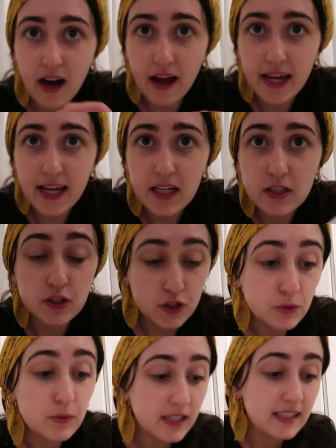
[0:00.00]
I
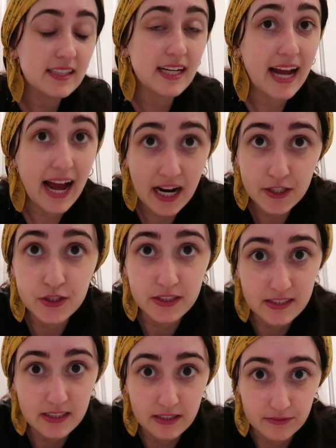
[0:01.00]
do think that I actually
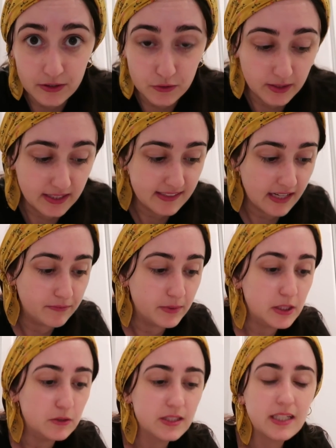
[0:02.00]
see a difference with this. I've
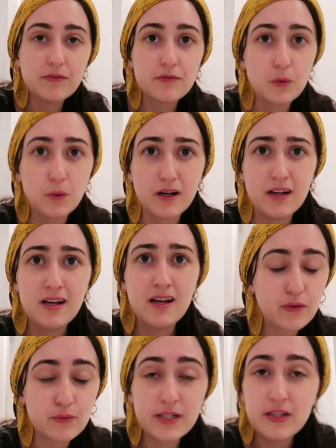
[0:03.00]
been using it for
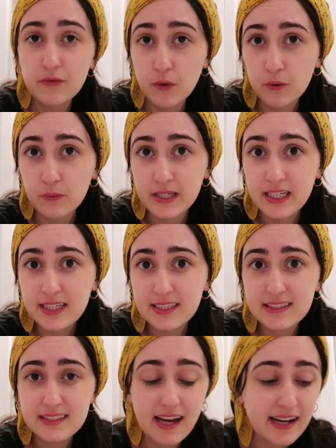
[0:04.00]
3-4
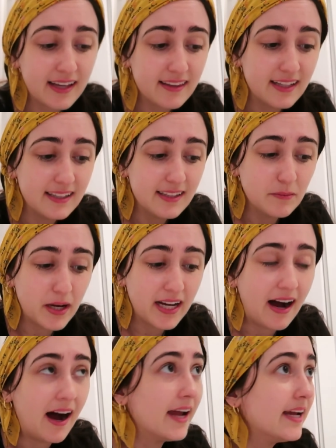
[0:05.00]
weeks, and I think that my
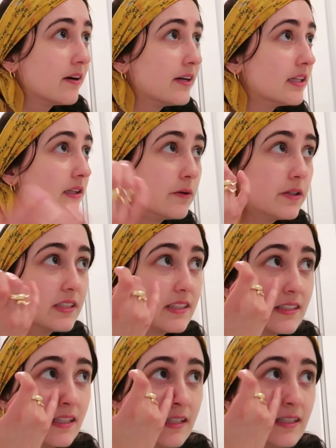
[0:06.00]
eye area
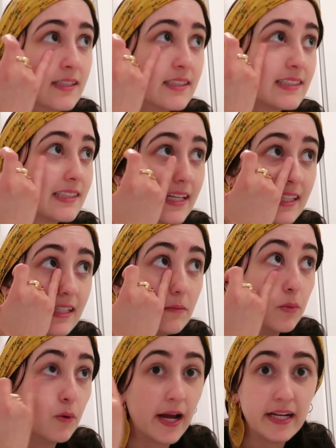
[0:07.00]
looks slightly
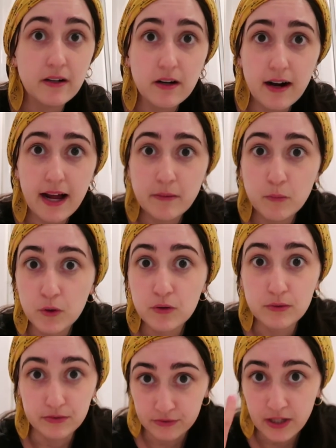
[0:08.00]
brighter and more
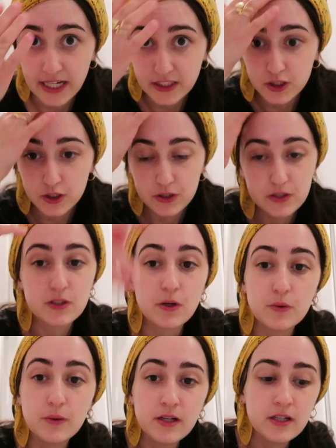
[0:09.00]
refreshed.
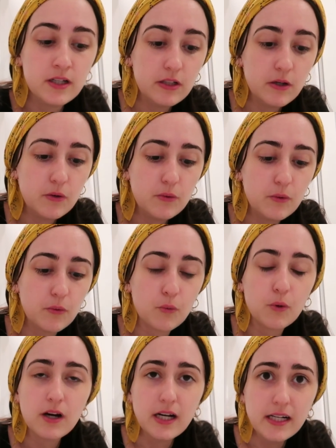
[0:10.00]
So, you know,
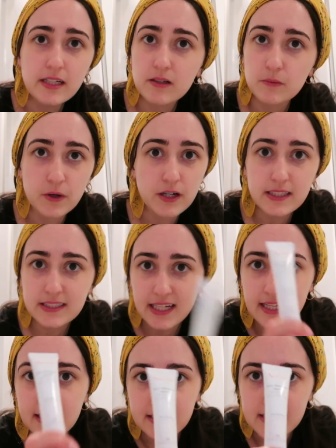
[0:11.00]
we're gonna
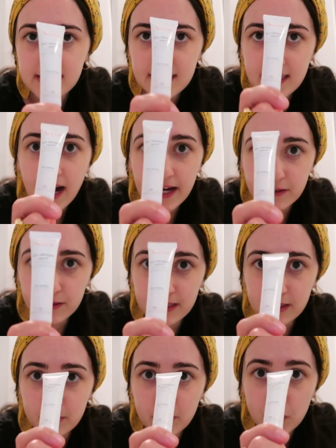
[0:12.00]
say this is the eye
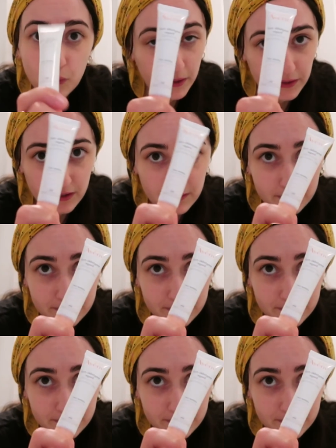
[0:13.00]
cream winner.